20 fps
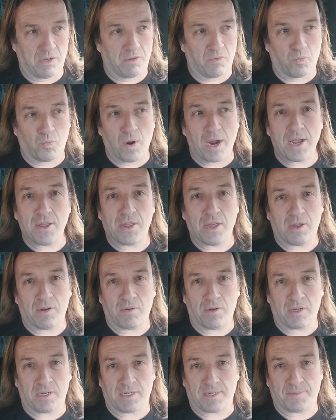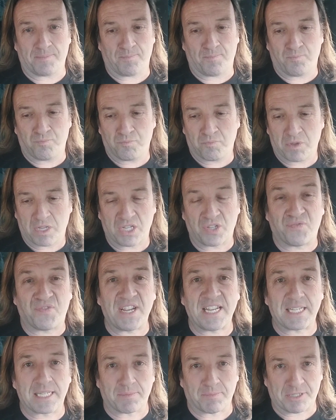way that is
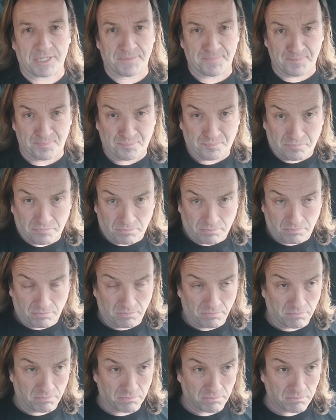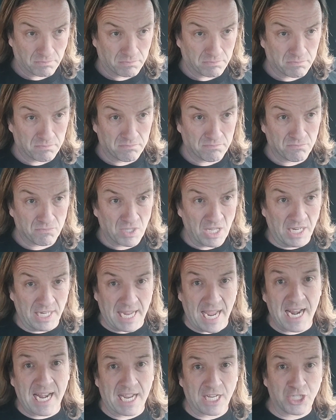feasible?
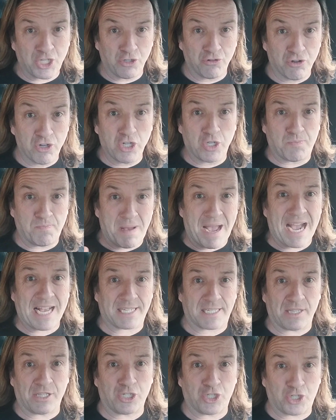Again, as you lose mass in the